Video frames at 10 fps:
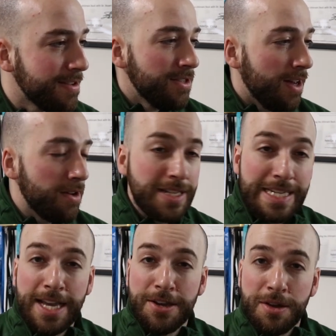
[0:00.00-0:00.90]
So I don't need to
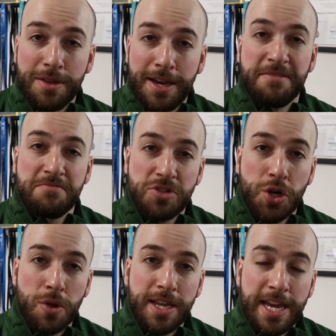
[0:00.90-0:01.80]
tell you that
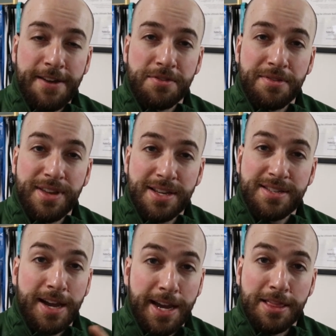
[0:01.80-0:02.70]
shortly after
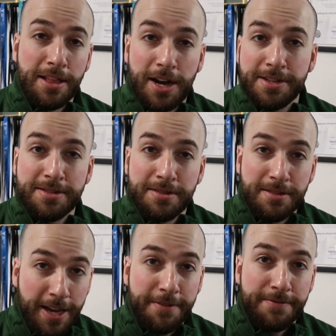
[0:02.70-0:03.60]
this, I
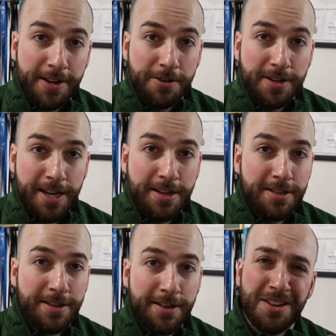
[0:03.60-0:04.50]
lost that fingernail.